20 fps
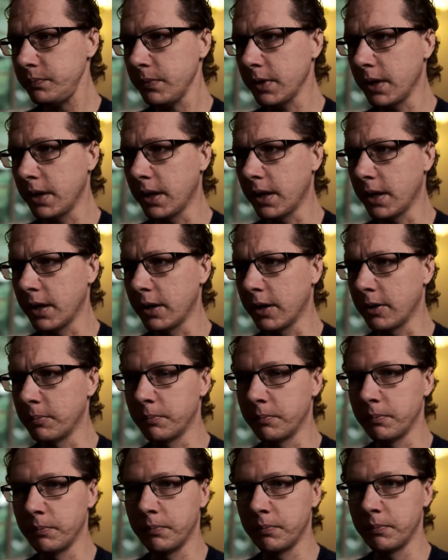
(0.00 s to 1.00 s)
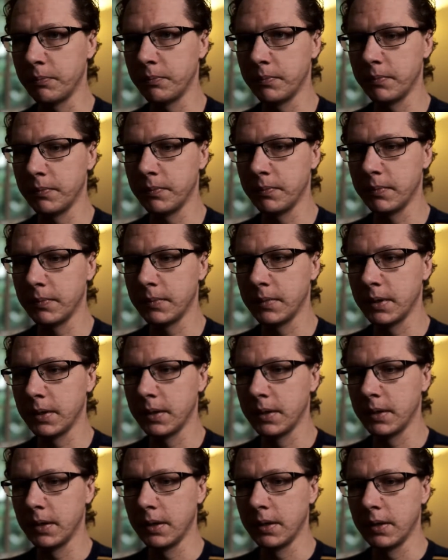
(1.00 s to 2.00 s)
Um,
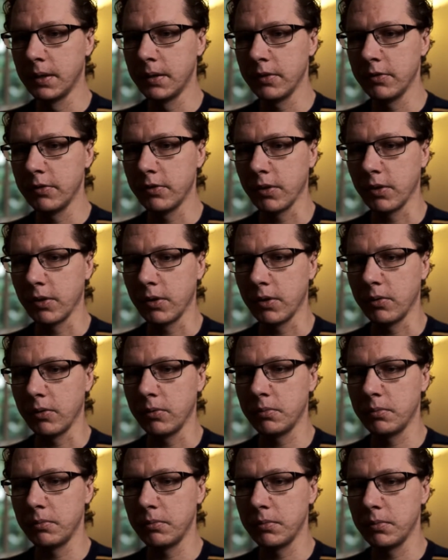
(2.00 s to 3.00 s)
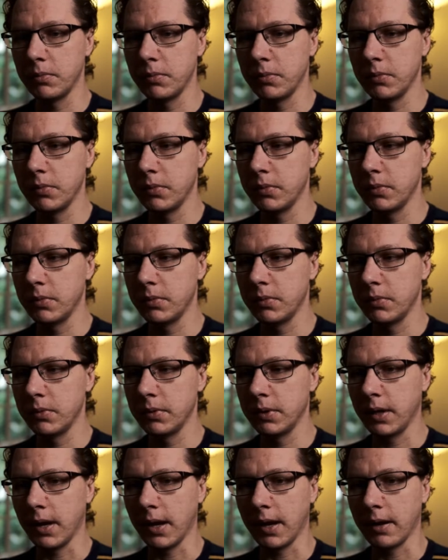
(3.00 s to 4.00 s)
so
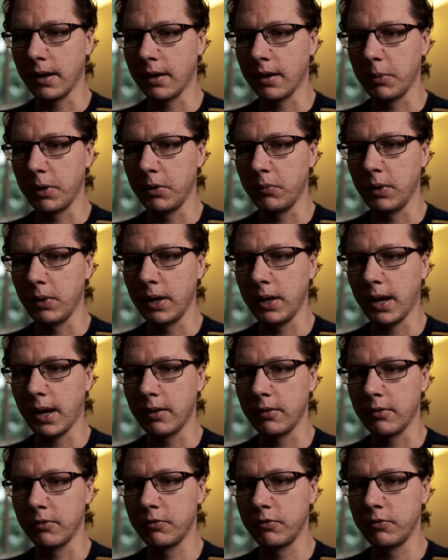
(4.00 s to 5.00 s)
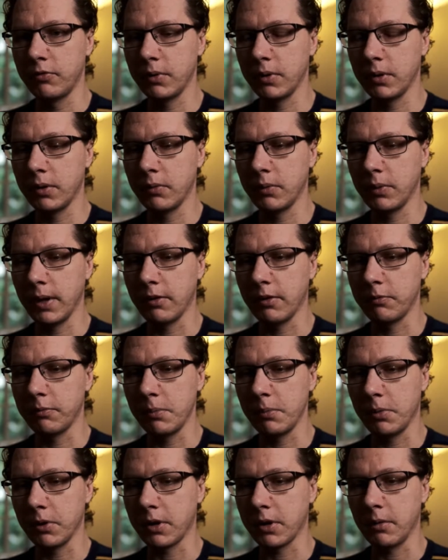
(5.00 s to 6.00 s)
yeah, I mean, we have
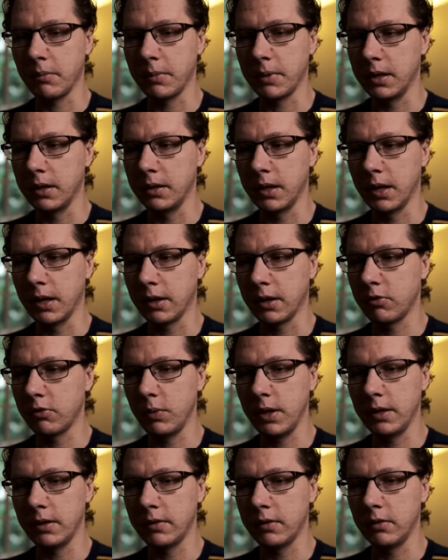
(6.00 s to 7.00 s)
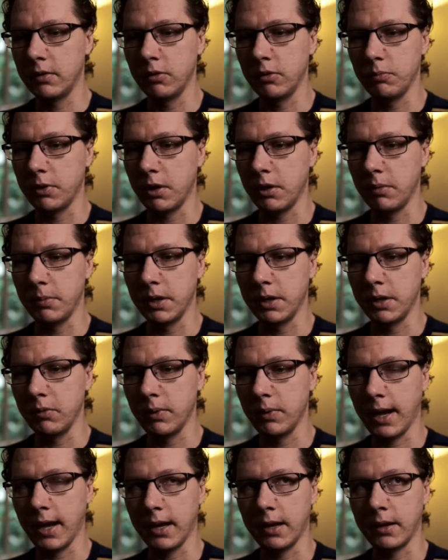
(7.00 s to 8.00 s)
people coming in next week to do plumbing.
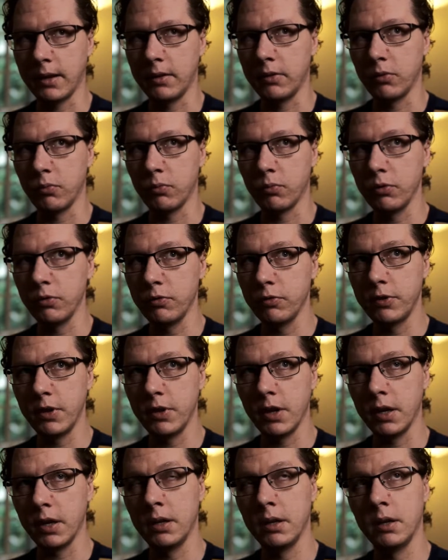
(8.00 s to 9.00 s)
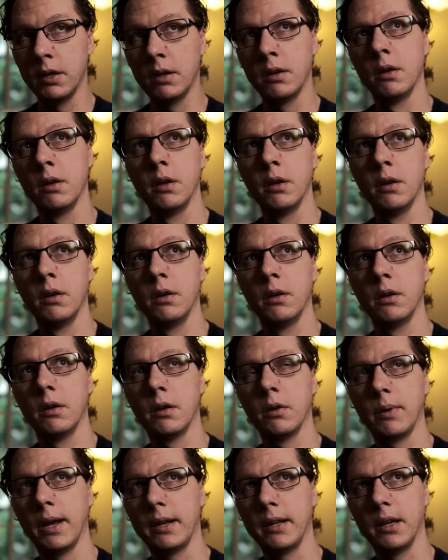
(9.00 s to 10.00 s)
We had the roof done.
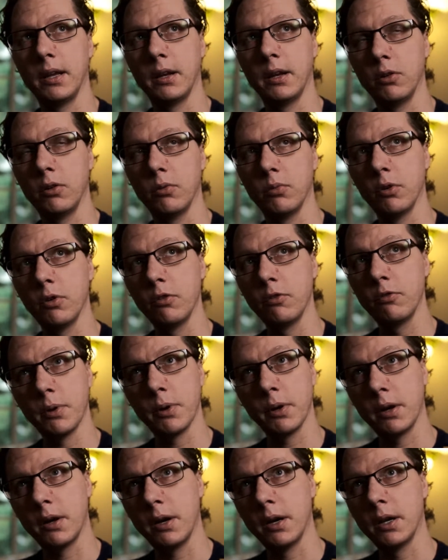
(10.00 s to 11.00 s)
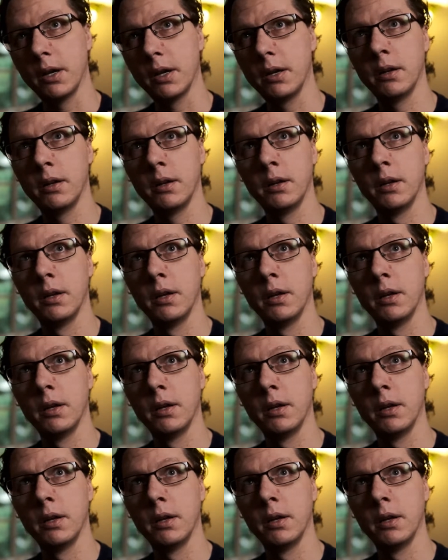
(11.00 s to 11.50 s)
We had to get a new roof put on.